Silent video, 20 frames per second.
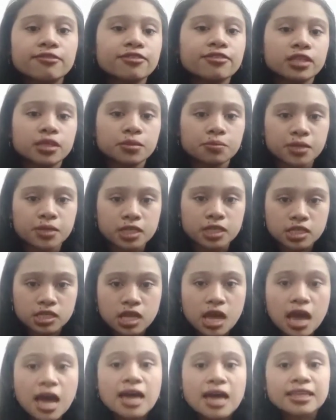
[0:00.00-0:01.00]
the Philippines:
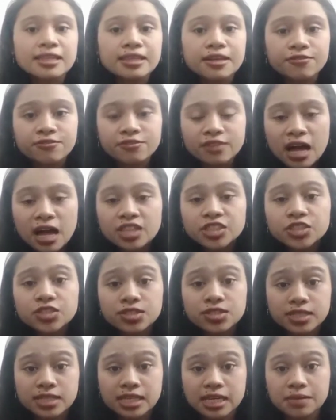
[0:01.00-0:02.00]
the
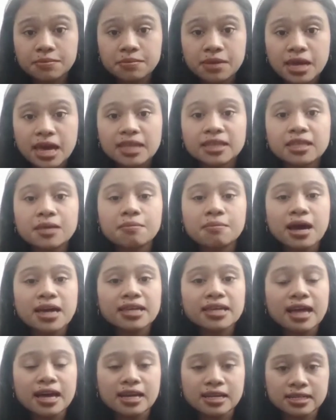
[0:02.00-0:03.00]
flash steam and the
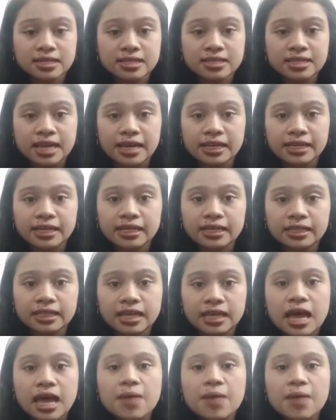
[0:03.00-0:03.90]
binary cycle.